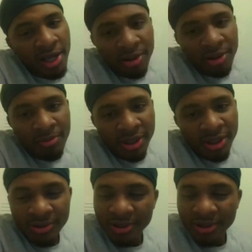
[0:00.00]
no much you
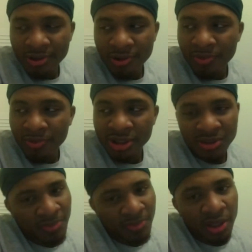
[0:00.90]
can do but just
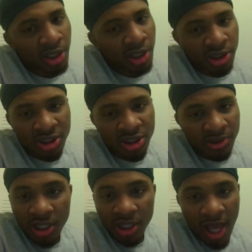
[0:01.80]
make the adjustments
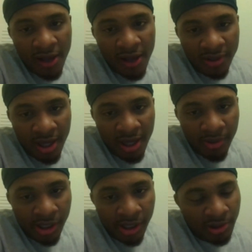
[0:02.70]
at halftime, and
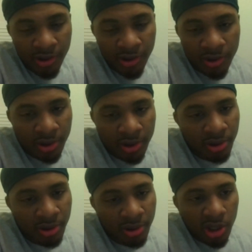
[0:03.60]
that's all you can.
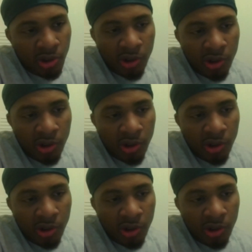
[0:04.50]
It's